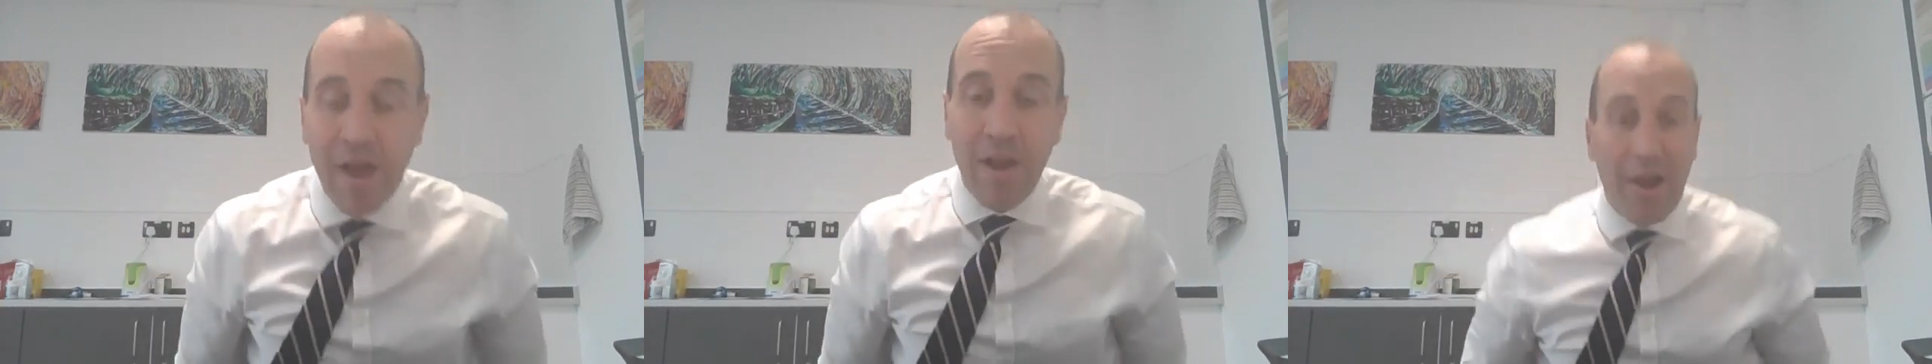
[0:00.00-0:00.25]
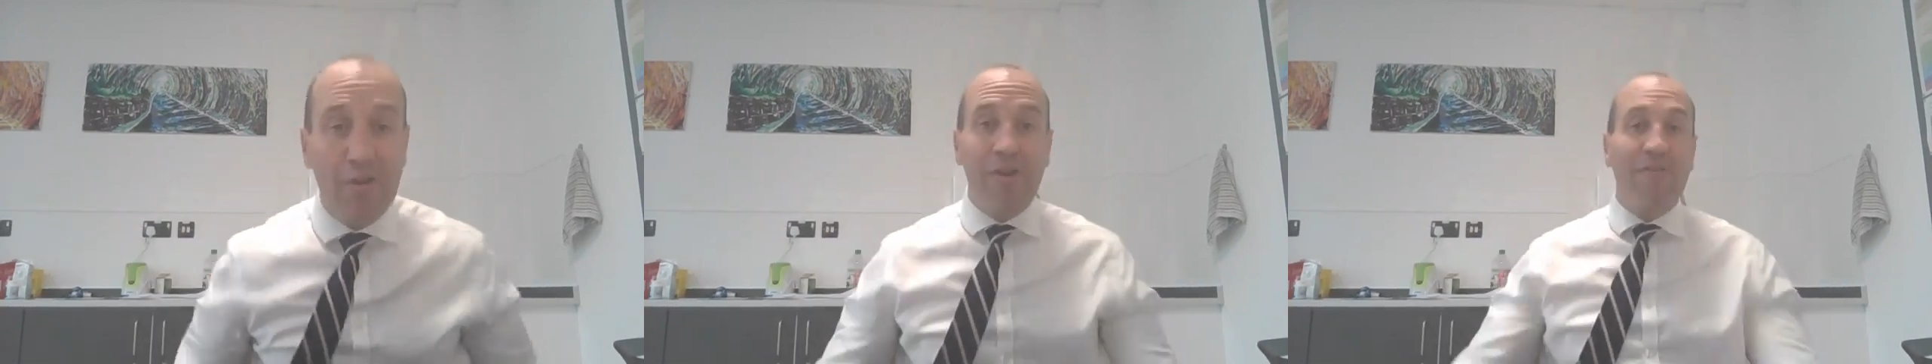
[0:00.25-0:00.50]

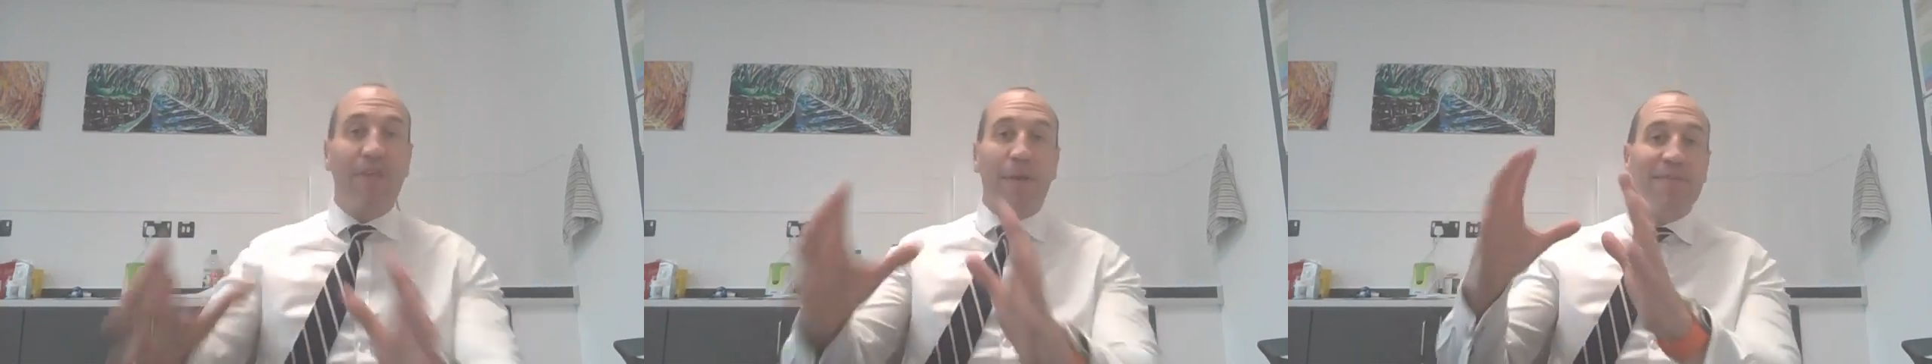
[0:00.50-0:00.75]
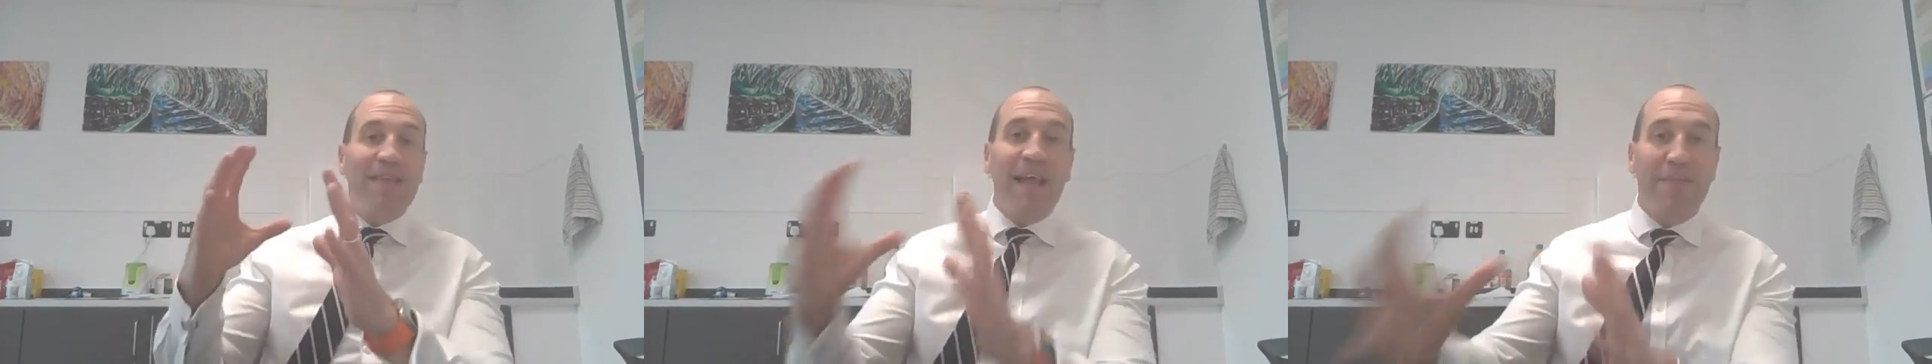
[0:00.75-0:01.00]
Like Griff's
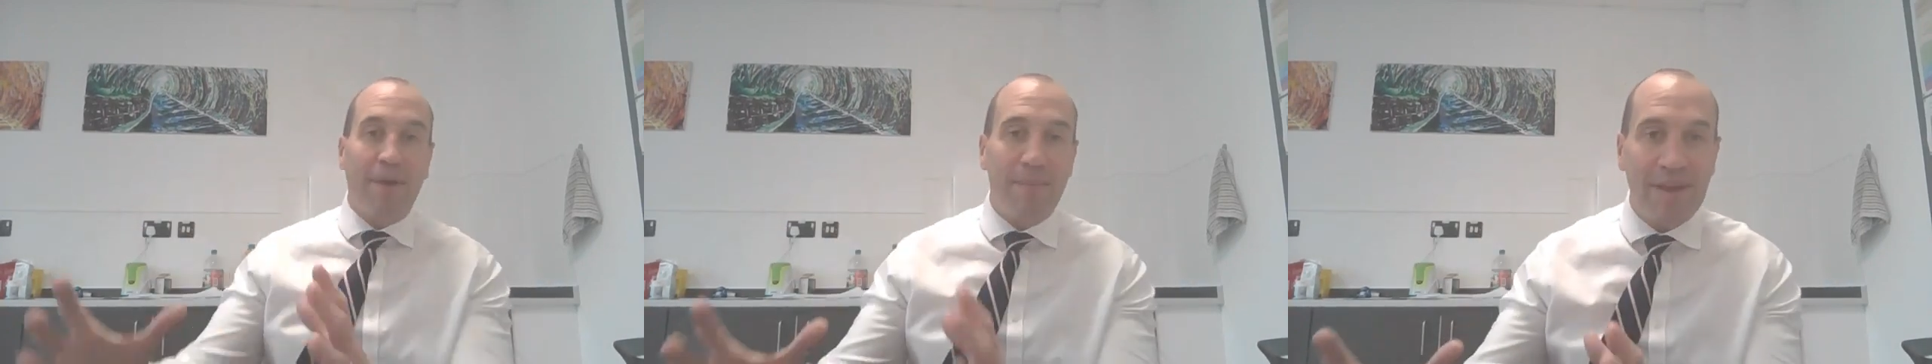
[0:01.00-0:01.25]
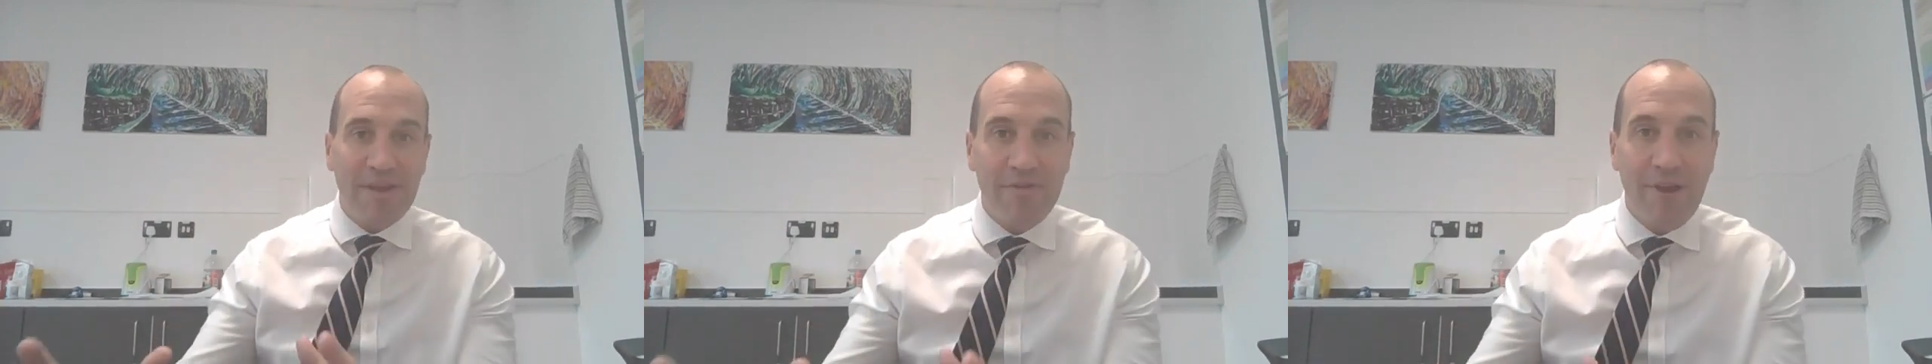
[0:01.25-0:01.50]
obsessed by
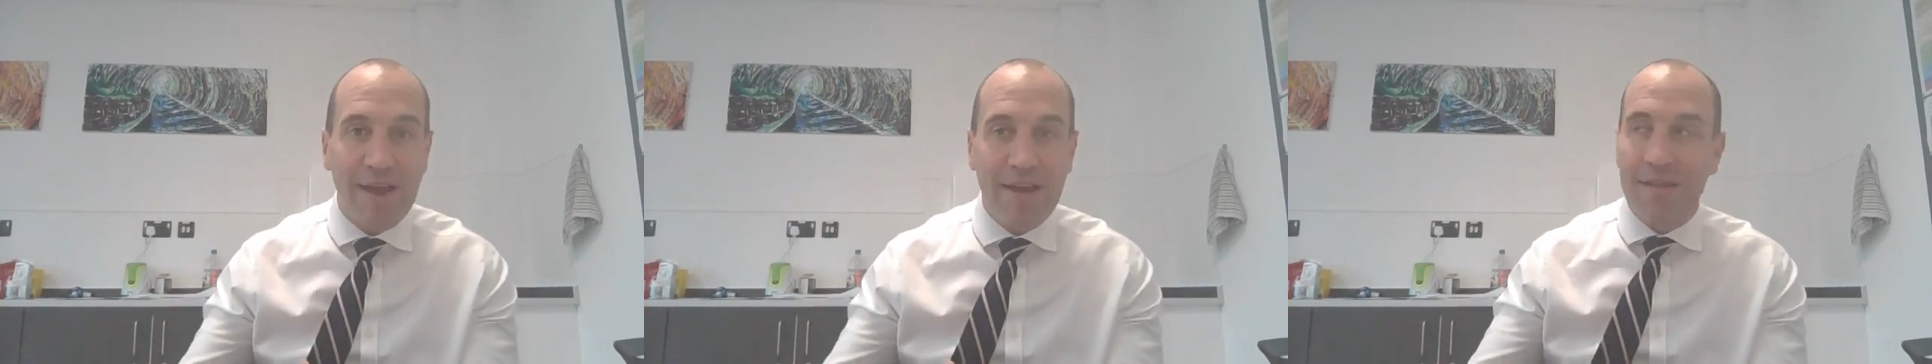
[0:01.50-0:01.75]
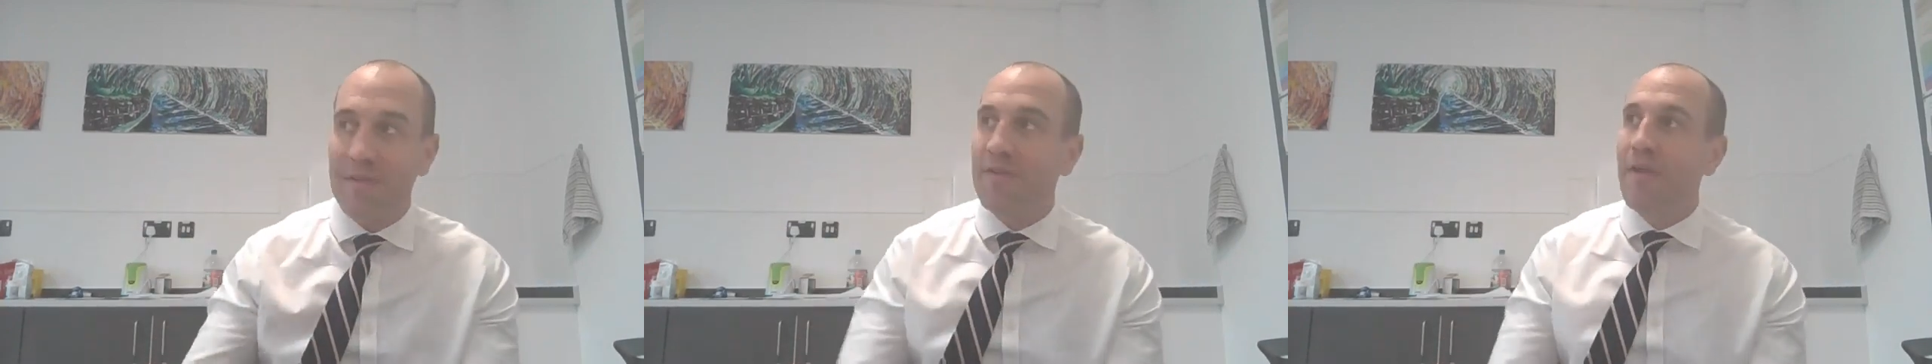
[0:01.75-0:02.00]
bearded
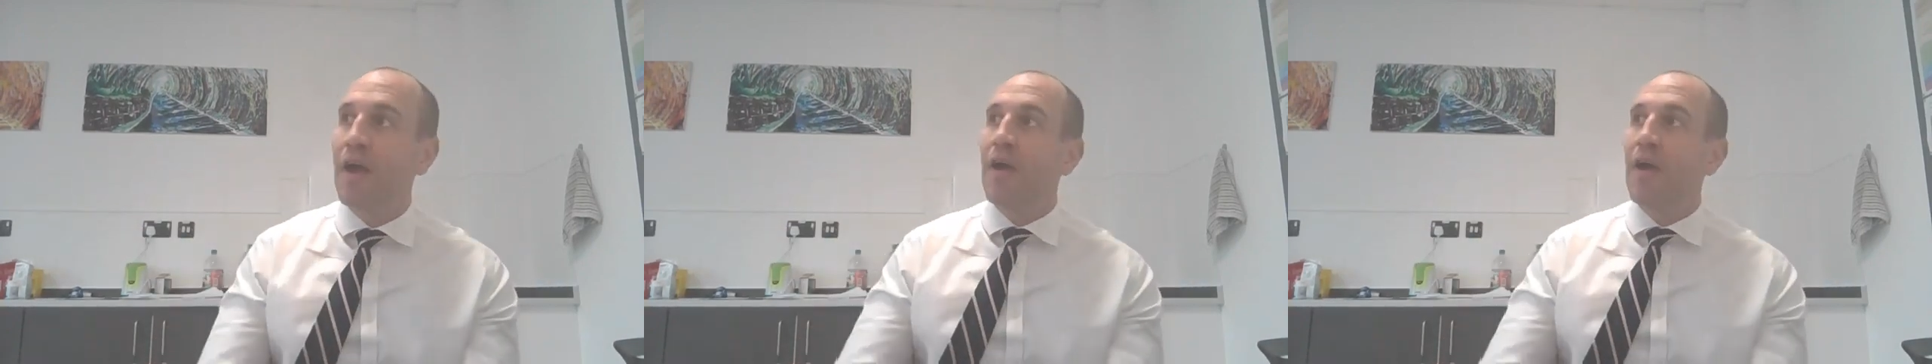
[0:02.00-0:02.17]
dragons.